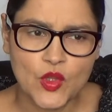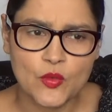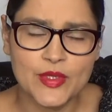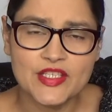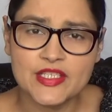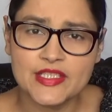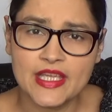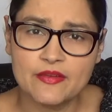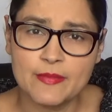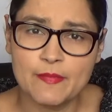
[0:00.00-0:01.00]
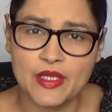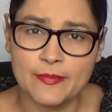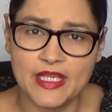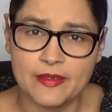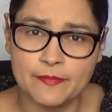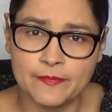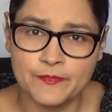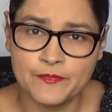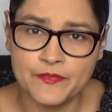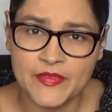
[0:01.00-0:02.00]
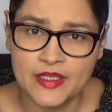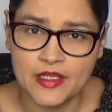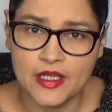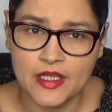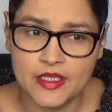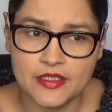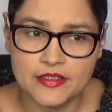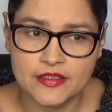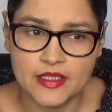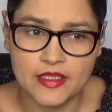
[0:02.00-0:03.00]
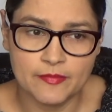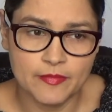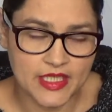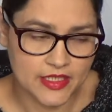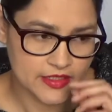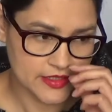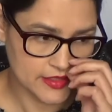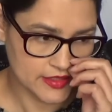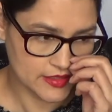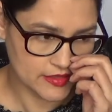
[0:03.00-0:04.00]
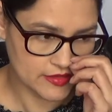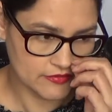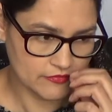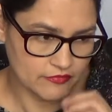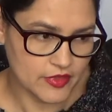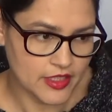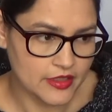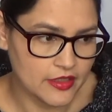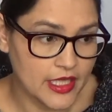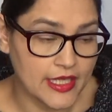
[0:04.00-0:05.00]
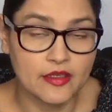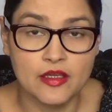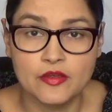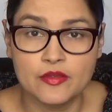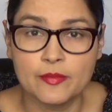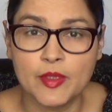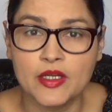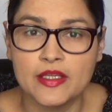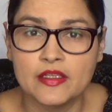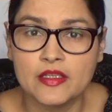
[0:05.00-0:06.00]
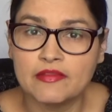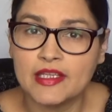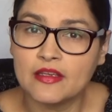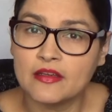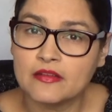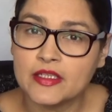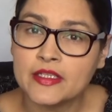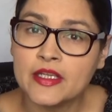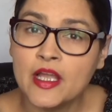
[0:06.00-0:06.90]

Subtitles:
which is here in Birmingham, and it's run and owned by the lovely Lauren,